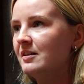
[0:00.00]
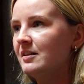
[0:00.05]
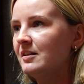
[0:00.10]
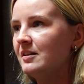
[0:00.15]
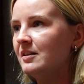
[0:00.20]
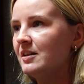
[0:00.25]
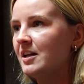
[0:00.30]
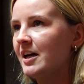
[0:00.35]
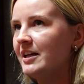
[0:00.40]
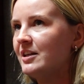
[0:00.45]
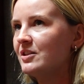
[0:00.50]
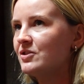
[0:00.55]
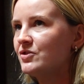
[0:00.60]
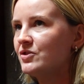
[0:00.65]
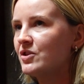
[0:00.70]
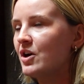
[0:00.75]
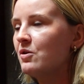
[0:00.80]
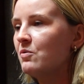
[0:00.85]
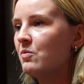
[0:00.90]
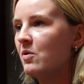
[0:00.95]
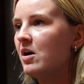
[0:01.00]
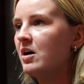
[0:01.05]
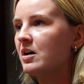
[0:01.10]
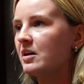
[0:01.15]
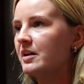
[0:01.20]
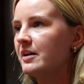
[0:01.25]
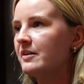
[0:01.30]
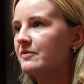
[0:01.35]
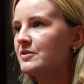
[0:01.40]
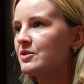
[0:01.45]
Like, so
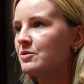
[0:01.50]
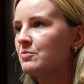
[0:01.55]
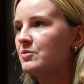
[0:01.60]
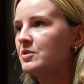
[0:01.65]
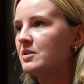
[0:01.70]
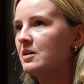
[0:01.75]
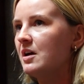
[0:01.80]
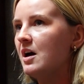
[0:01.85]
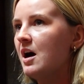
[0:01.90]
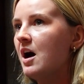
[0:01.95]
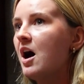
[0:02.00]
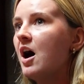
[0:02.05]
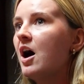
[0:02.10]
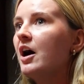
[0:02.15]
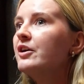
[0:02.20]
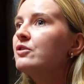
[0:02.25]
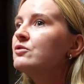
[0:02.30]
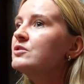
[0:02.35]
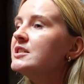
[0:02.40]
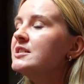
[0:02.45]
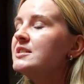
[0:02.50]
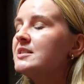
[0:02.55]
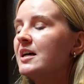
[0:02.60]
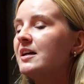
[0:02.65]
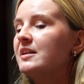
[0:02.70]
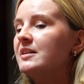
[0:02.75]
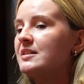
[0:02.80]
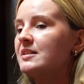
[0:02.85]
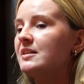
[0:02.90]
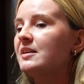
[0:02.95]
what? If someone, I
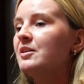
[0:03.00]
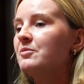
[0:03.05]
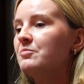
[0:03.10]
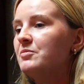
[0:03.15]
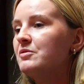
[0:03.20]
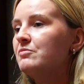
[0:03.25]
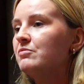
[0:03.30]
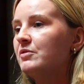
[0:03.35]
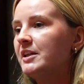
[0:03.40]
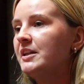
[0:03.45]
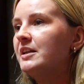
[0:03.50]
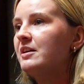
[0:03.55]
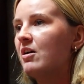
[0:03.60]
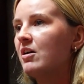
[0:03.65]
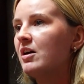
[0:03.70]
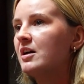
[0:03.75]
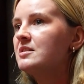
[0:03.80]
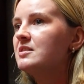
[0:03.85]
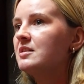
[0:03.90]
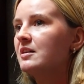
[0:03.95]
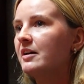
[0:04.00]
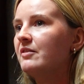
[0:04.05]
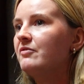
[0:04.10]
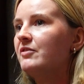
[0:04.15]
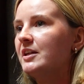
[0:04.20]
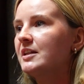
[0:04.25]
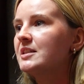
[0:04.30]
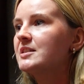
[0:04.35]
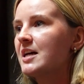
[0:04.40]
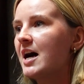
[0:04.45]
understand it can be really hard to like
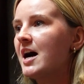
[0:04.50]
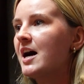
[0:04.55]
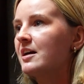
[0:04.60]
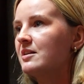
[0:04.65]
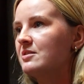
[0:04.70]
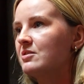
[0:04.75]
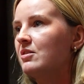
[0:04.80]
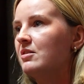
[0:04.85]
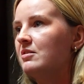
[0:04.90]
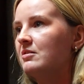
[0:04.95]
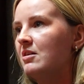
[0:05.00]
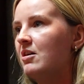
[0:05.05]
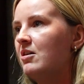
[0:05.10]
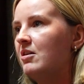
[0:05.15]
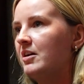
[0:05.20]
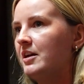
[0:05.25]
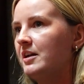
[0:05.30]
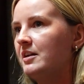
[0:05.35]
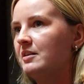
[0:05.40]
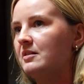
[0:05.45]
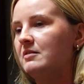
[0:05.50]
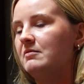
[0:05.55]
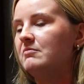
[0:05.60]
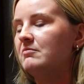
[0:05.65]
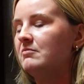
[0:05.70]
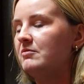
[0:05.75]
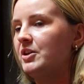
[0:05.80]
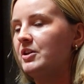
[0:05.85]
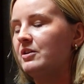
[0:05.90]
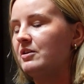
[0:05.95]
feel attacked online and,
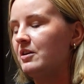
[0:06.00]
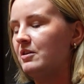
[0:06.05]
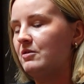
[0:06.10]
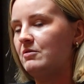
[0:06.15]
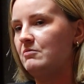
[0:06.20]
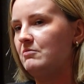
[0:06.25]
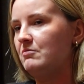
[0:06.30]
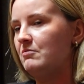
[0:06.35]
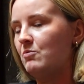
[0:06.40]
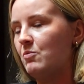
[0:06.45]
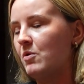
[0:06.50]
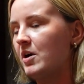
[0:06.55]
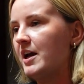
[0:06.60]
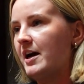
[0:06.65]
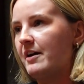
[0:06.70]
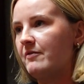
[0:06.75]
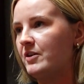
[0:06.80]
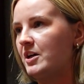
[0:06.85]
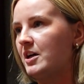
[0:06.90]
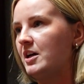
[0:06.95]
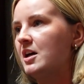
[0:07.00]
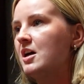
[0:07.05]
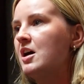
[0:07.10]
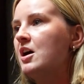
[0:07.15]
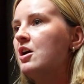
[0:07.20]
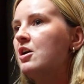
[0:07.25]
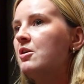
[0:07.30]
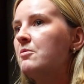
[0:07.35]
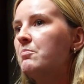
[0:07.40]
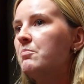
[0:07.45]
you know, whatever.
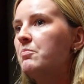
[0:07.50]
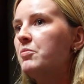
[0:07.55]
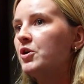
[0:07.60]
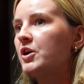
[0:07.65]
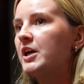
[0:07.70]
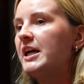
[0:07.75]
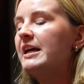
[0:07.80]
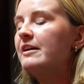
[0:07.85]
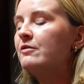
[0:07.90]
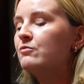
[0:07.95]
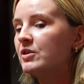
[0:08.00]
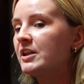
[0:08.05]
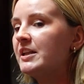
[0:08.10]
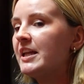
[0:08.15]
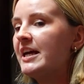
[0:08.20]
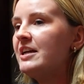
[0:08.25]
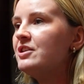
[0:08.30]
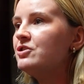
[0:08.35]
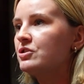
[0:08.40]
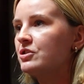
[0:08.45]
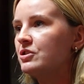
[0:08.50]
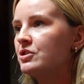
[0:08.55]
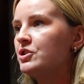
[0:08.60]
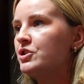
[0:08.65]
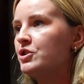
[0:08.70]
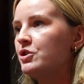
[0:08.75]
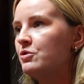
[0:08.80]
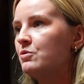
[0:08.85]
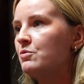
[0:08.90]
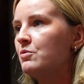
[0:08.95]
But in relation
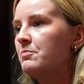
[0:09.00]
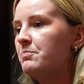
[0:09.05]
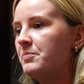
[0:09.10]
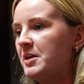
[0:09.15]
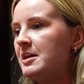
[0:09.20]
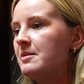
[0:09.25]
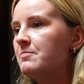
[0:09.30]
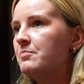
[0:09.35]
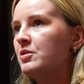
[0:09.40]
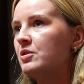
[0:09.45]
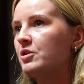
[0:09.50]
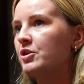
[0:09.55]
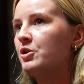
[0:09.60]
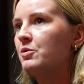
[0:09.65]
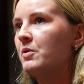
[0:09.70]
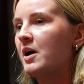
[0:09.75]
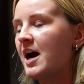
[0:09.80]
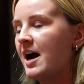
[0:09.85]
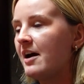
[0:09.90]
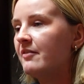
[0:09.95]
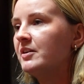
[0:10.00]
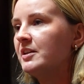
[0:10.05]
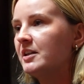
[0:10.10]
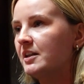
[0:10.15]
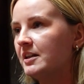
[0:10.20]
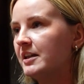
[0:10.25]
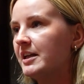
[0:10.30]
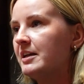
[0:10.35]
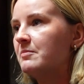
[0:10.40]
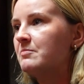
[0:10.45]
to people who are having their
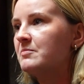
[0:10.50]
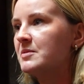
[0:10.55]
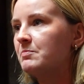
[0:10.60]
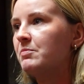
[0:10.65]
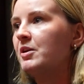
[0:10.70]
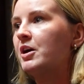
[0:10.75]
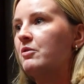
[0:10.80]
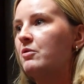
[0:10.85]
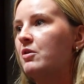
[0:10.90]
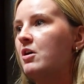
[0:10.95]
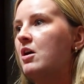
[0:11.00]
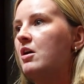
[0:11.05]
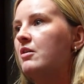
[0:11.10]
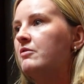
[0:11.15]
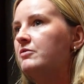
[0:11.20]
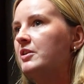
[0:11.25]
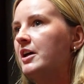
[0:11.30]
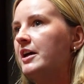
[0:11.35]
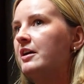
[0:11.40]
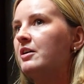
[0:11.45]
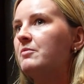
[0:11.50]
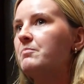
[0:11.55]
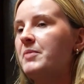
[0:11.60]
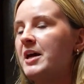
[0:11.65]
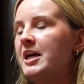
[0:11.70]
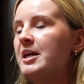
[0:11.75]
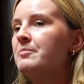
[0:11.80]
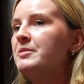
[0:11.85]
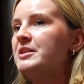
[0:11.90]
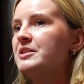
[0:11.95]
limbs blown off, like
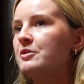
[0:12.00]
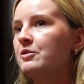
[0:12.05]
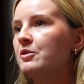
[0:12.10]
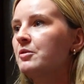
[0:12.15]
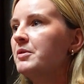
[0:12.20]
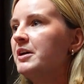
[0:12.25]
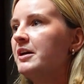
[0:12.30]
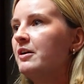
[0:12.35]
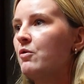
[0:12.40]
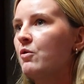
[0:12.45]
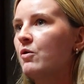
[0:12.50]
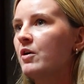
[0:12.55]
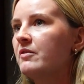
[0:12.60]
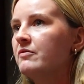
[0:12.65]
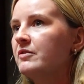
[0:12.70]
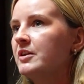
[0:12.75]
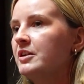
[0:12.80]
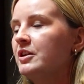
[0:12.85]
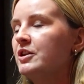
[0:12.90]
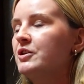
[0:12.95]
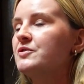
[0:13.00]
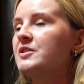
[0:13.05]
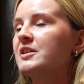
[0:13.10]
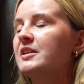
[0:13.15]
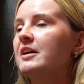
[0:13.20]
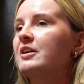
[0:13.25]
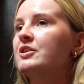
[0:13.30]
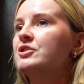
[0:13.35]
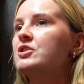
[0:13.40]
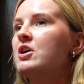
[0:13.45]
babies who are being orphaned and losing
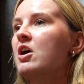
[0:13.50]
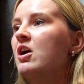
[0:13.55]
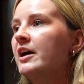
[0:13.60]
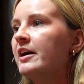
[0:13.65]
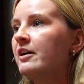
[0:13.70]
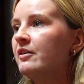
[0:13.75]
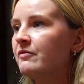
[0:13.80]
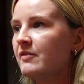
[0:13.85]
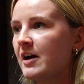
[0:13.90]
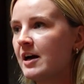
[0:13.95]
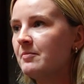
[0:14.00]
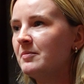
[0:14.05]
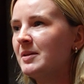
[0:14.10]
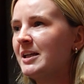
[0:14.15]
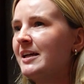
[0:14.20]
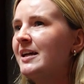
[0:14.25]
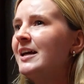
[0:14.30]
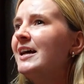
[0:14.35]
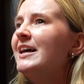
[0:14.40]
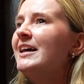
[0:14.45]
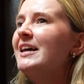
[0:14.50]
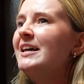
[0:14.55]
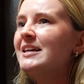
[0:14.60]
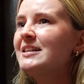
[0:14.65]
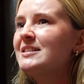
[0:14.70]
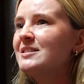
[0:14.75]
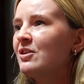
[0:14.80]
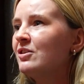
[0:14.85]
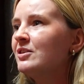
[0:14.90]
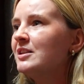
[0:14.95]
their entire family,
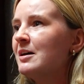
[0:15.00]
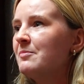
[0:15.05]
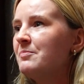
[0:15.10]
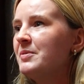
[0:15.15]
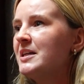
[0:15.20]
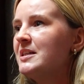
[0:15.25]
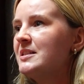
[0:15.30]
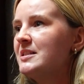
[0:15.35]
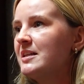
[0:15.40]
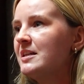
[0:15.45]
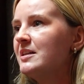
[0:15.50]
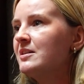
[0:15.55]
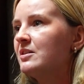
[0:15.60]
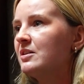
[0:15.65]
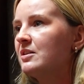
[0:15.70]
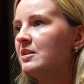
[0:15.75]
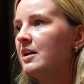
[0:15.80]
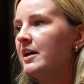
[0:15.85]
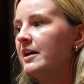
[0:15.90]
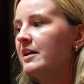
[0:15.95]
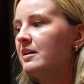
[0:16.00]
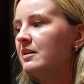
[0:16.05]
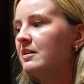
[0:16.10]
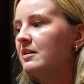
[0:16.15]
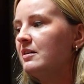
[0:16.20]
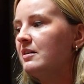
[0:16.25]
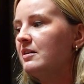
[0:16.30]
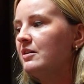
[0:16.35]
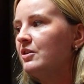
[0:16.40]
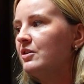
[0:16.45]
it's not that big a deal. Like,
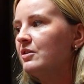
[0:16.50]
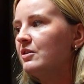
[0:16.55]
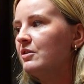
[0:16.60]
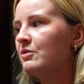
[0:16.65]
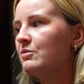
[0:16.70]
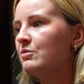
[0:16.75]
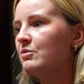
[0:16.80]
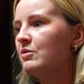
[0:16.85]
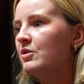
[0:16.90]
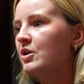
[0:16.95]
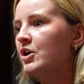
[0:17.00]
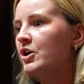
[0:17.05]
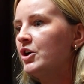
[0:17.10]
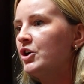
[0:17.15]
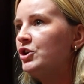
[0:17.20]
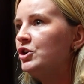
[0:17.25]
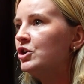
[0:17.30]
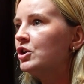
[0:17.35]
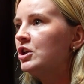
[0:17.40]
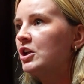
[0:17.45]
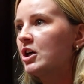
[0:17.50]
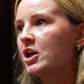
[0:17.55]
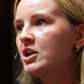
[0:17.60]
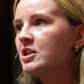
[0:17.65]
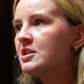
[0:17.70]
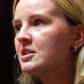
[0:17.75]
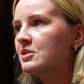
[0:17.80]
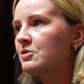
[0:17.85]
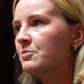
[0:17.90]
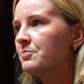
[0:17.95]
you know, you'll
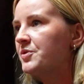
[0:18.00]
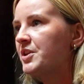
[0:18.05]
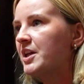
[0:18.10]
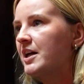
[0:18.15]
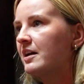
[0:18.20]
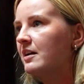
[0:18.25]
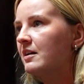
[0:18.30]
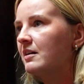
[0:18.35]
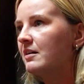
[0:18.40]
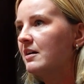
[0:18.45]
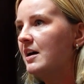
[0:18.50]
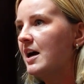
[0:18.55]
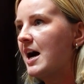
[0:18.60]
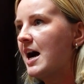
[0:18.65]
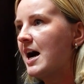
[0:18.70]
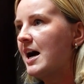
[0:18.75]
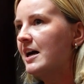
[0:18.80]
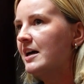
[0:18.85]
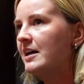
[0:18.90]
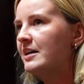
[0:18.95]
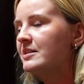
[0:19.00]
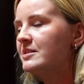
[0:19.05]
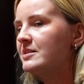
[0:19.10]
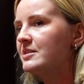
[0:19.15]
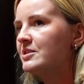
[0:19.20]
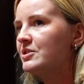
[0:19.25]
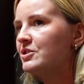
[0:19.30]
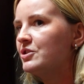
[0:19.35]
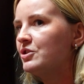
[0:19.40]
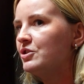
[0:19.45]
learn something
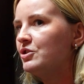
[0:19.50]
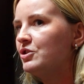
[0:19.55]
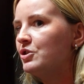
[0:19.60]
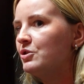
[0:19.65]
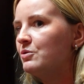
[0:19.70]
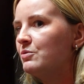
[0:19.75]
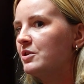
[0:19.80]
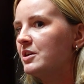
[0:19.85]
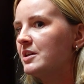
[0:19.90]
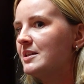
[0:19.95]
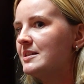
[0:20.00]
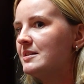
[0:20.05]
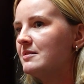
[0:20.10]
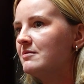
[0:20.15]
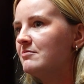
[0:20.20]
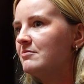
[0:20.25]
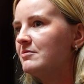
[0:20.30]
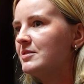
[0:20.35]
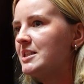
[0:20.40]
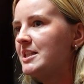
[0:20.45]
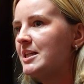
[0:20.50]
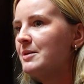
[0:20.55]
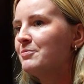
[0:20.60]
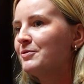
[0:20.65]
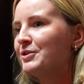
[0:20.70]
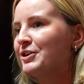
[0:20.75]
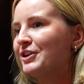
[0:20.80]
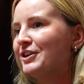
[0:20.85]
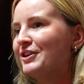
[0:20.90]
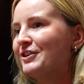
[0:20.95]
and you can deepen
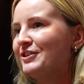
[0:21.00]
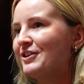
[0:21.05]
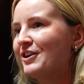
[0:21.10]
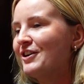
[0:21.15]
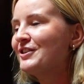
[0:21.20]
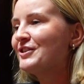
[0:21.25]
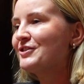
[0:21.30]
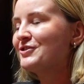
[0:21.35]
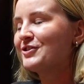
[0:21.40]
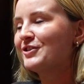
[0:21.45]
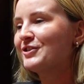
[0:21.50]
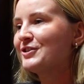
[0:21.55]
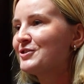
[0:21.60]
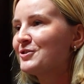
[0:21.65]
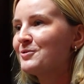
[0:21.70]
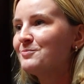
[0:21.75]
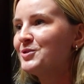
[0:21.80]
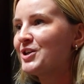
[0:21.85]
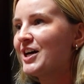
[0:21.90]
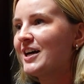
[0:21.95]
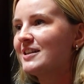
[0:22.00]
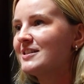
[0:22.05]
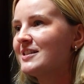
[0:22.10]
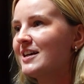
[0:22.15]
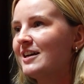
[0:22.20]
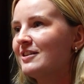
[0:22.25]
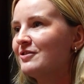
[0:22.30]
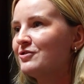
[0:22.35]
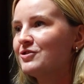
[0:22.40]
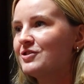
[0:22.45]
your knowledge on the subject
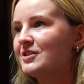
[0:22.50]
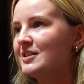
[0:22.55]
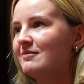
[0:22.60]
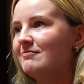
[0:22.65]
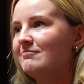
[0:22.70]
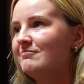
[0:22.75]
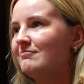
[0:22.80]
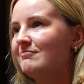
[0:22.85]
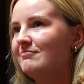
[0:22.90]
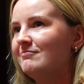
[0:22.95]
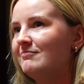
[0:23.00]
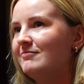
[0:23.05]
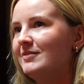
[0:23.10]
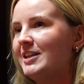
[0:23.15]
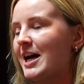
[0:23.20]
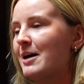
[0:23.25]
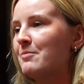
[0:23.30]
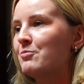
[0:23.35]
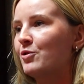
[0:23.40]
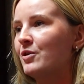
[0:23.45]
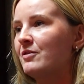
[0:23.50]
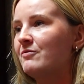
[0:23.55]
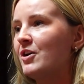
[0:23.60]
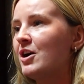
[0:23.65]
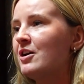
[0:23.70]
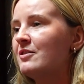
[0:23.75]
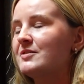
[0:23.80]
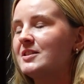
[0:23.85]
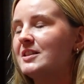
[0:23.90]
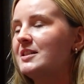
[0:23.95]
and just get more
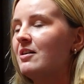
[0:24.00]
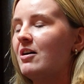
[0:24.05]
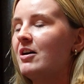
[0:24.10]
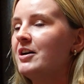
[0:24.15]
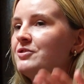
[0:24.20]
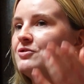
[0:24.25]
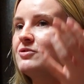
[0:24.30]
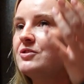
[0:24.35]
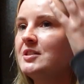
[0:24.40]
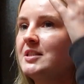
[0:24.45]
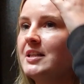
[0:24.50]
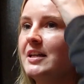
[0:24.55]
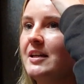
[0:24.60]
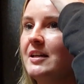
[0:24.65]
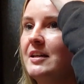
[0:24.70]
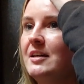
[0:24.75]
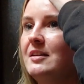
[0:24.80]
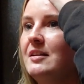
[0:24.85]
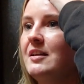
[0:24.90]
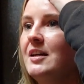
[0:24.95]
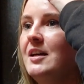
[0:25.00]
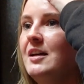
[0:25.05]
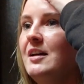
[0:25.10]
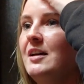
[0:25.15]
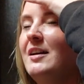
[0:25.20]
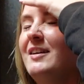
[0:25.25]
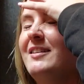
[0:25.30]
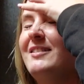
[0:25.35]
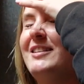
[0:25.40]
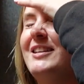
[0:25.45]
involved. I just think
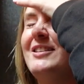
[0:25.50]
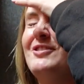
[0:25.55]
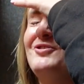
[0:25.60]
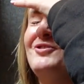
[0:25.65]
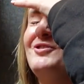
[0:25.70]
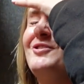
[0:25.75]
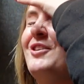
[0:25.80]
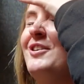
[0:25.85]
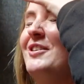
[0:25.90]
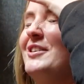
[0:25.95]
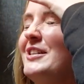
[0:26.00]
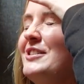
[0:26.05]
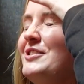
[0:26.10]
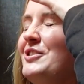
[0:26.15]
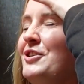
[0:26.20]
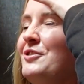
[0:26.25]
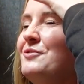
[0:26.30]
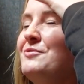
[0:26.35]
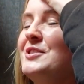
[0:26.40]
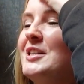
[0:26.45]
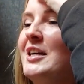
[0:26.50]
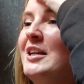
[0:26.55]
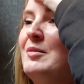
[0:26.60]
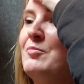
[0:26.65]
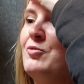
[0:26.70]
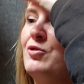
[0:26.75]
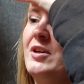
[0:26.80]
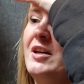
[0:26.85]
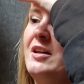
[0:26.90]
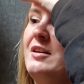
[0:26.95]
that's just not an excuse
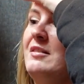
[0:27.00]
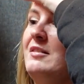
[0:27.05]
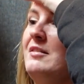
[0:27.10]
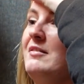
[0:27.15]
anymore.